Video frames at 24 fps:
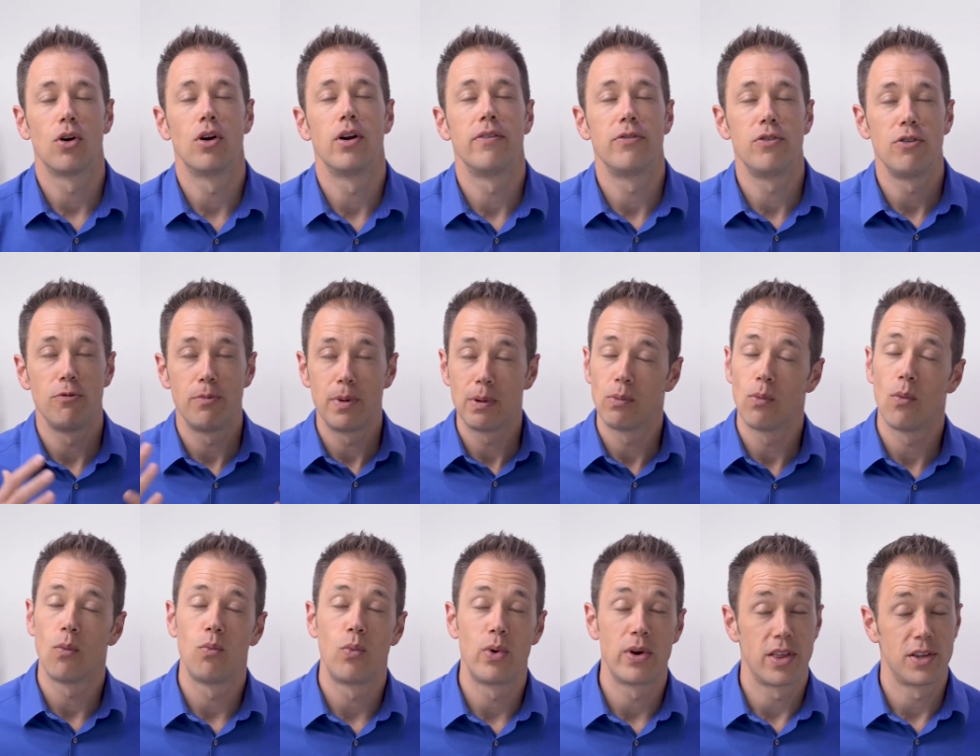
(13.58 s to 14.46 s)
or if you've
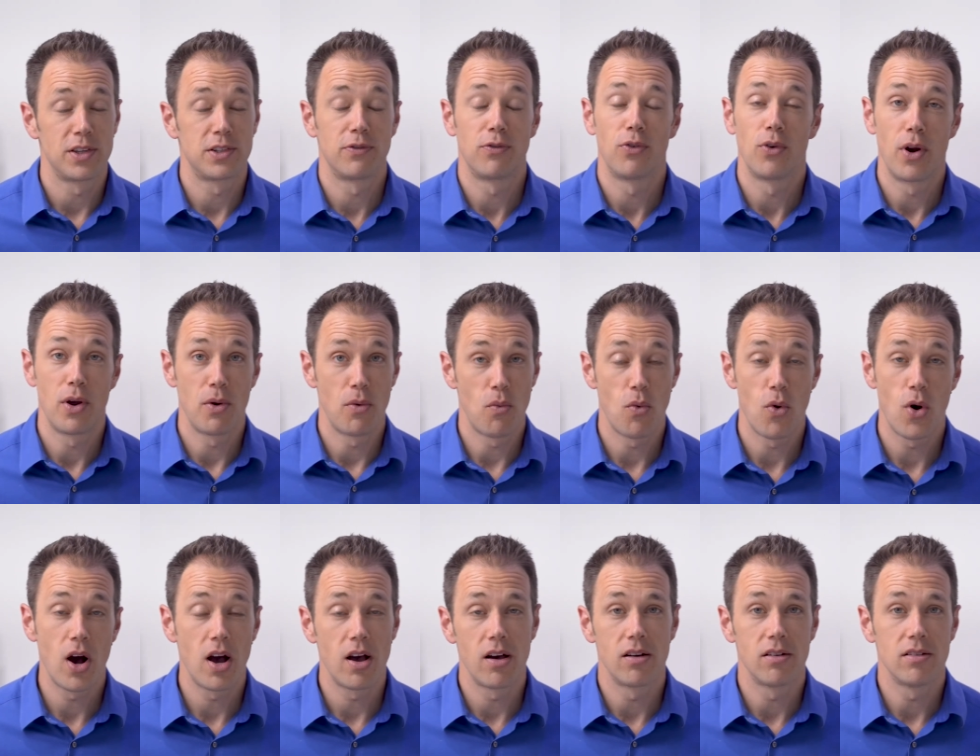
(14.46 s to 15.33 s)
been with us for a
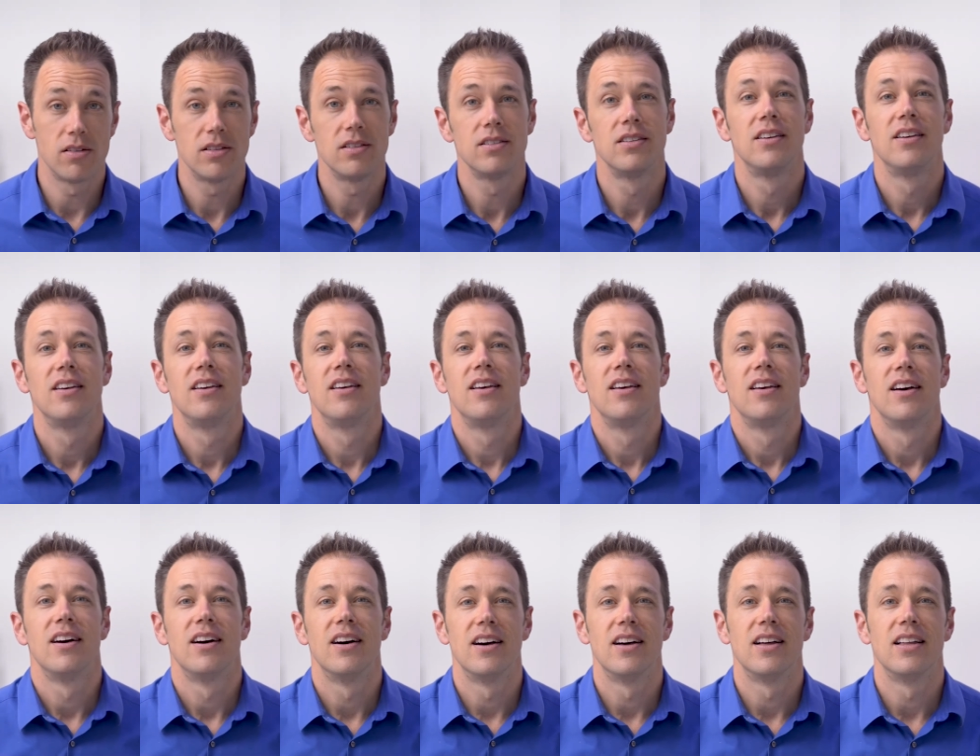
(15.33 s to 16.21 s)
while,
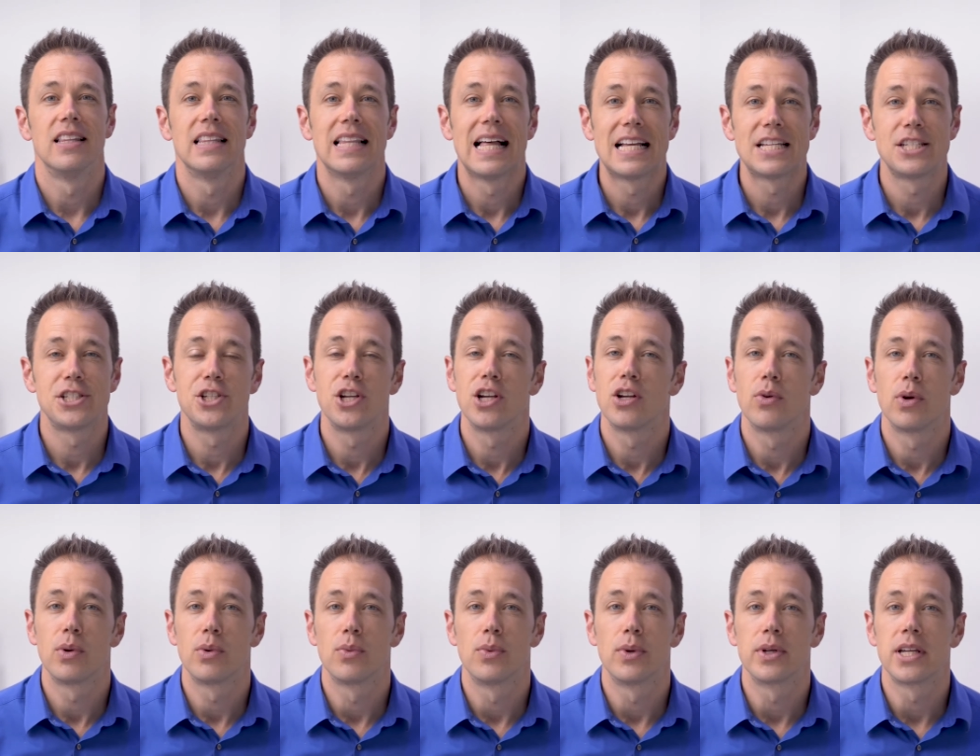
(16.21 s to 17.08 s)
last year
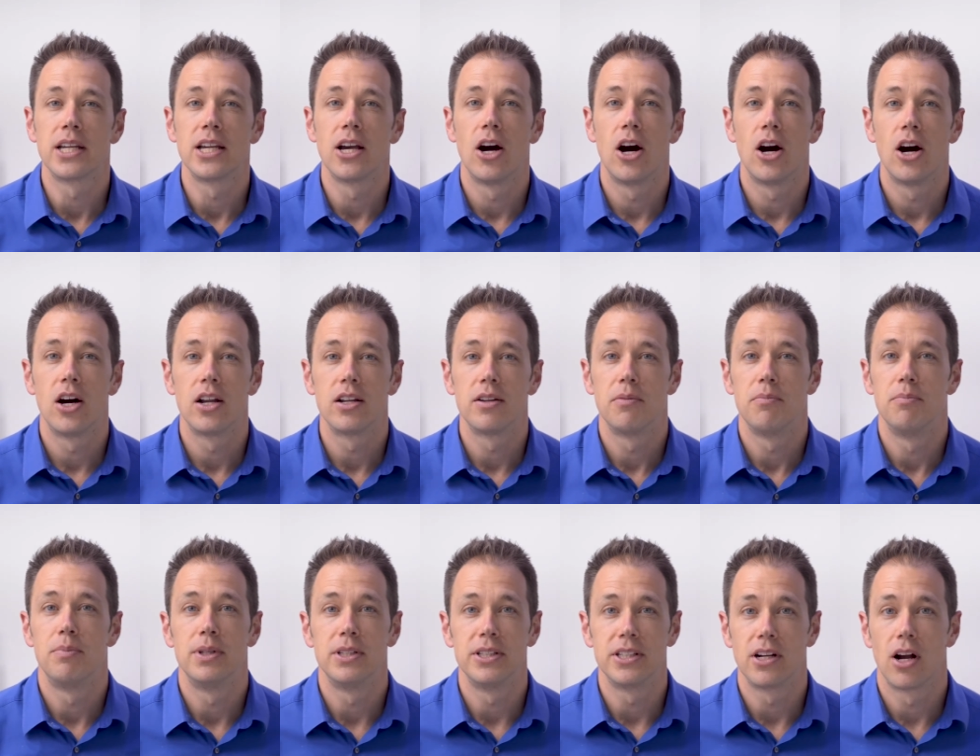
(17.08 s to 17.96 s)
we were working on
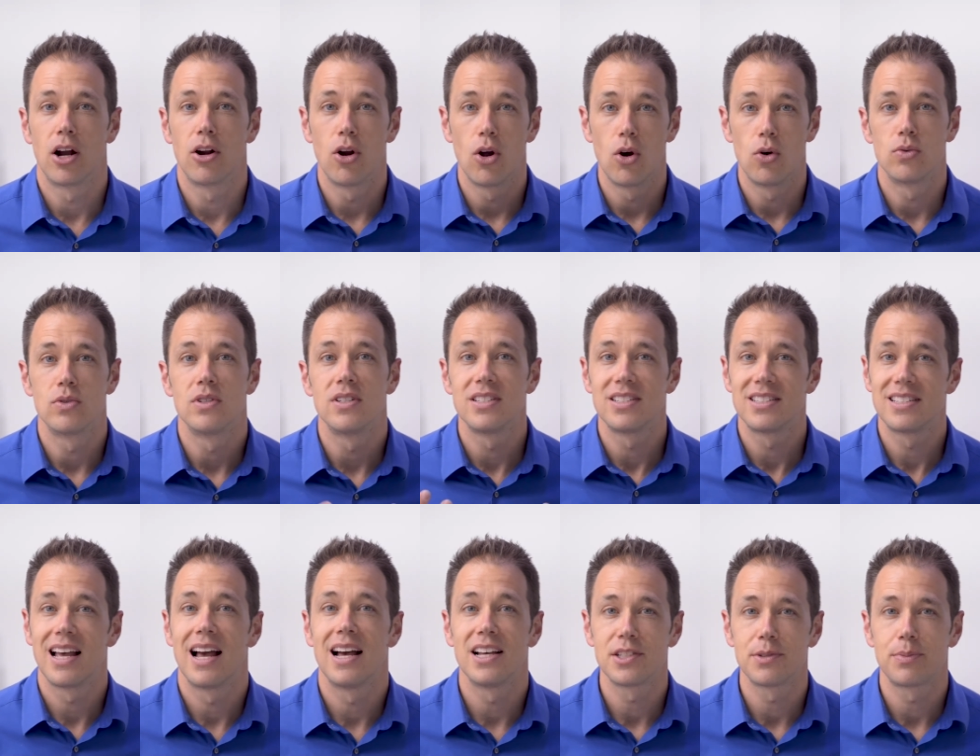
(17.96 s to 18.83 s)
building our own
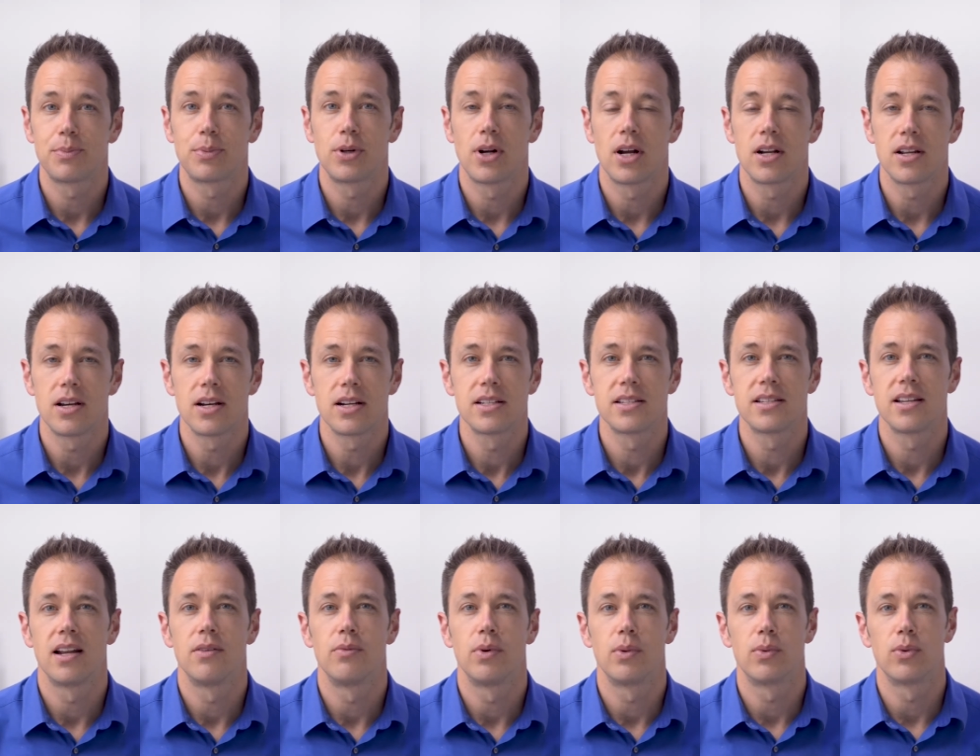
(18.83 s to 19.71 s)
SaaS product,
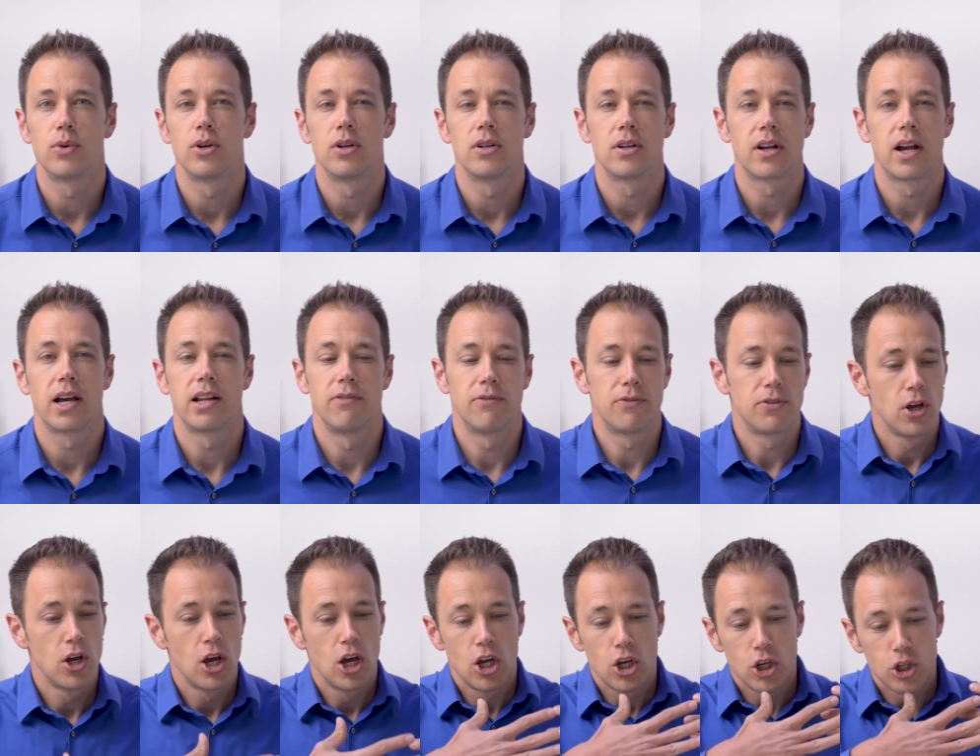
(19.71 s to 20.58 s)
and we were kind of
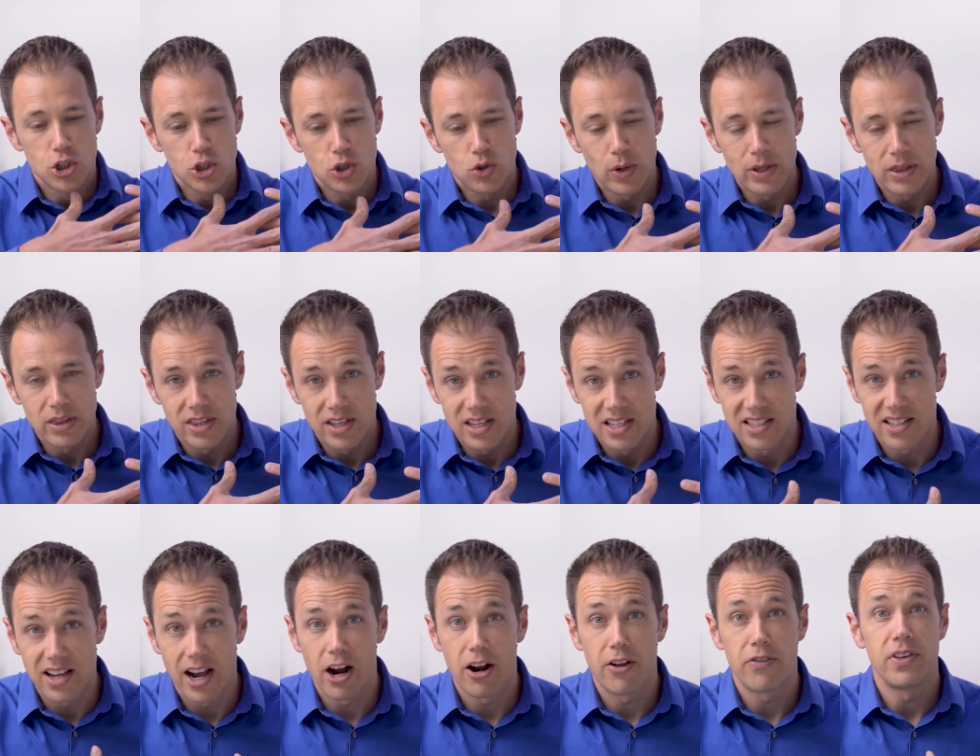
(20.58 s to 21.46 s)
doing the
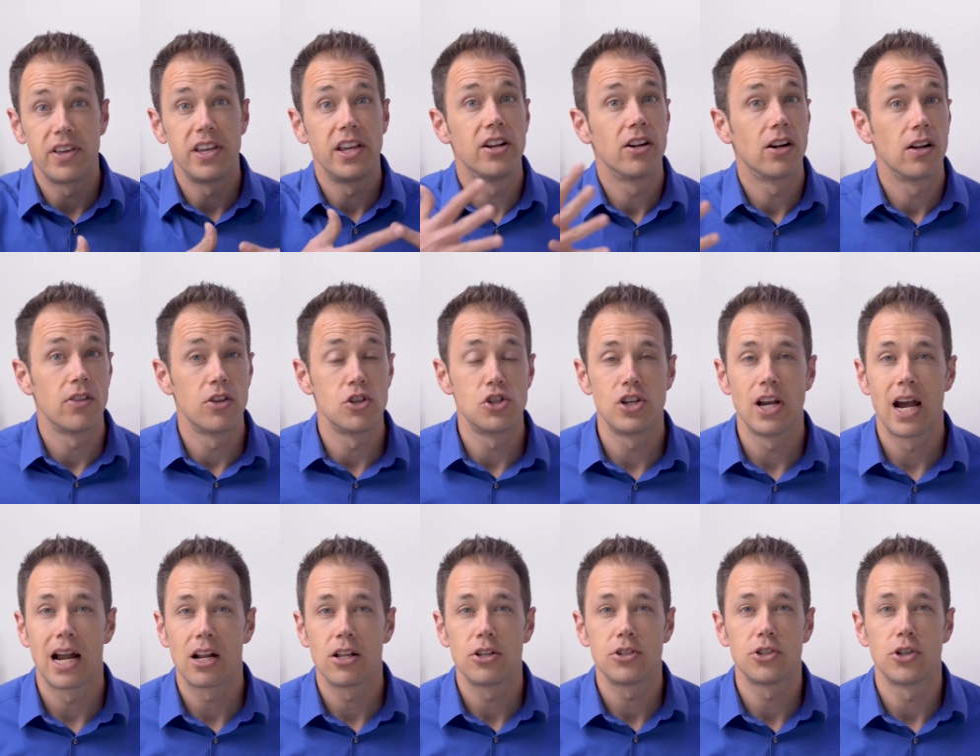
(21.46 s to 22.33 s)
entire thing here on the
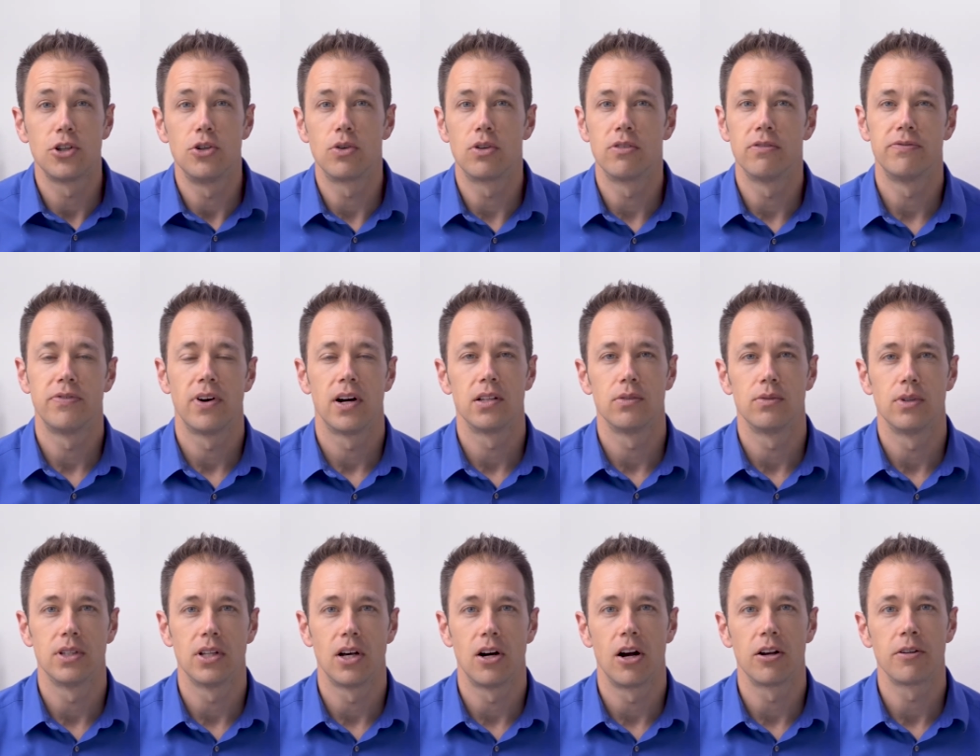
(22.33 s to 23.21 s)
channel so you can follow
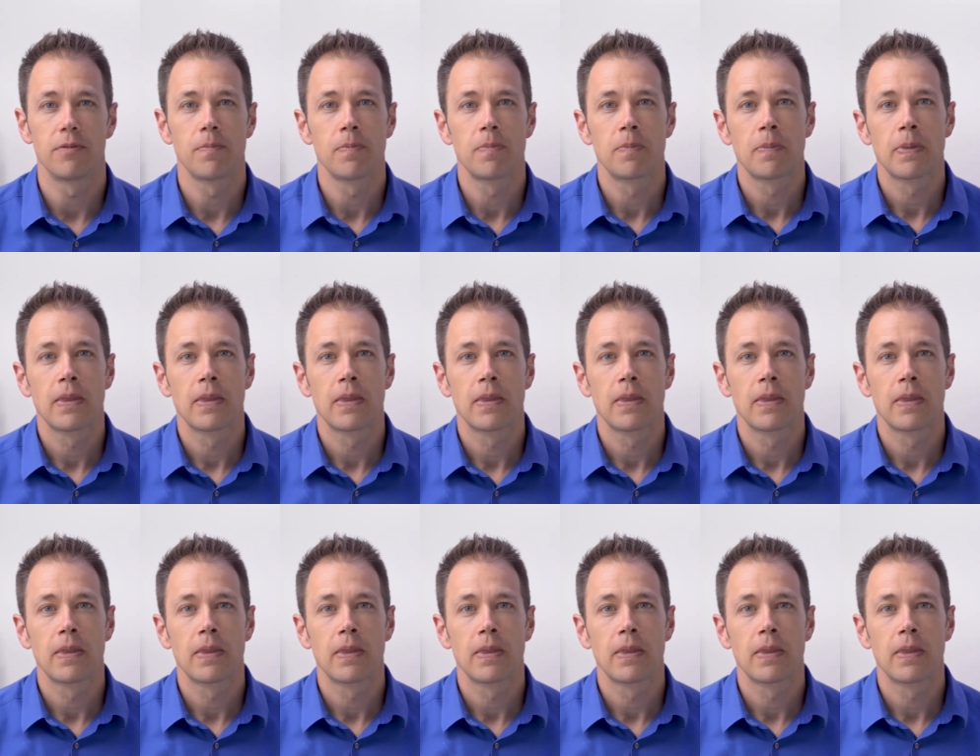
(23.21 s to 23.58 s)
along.